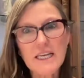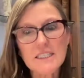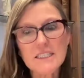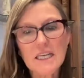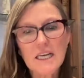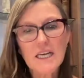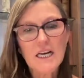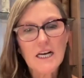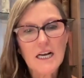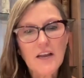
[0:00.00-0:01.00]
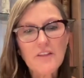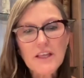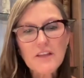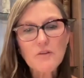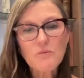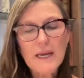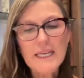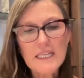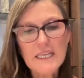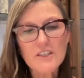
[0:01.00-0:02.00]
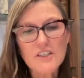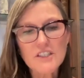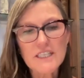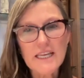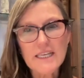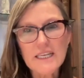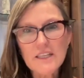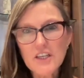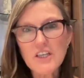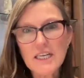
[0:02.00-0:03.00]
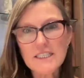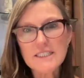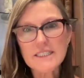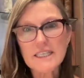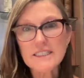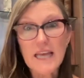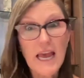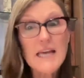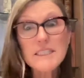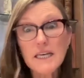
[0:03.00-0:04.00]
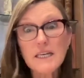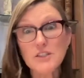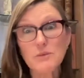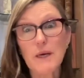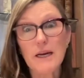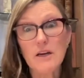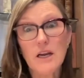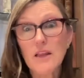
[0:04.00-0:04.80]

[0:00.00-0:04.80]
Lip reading: and I think the regulators in the United States and elsewhere,